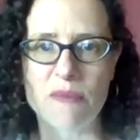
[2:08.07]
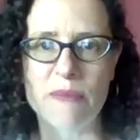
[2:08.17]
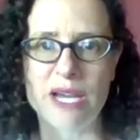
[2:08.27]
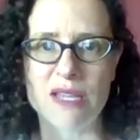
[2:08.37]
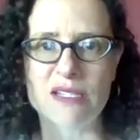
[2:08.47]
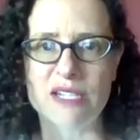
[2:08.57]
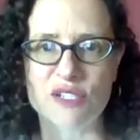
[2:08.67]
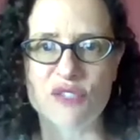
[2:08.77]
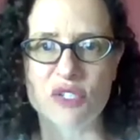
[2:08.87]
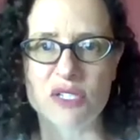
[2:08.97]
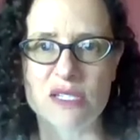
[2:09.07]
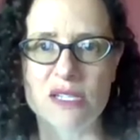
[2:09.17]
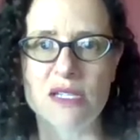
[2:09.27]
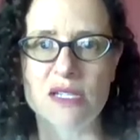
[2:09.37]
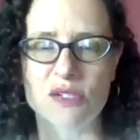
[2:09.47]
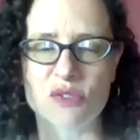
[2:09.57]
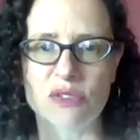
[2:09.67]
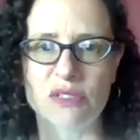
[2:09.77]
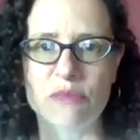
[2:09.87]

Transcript: by the Centers for Disease Control and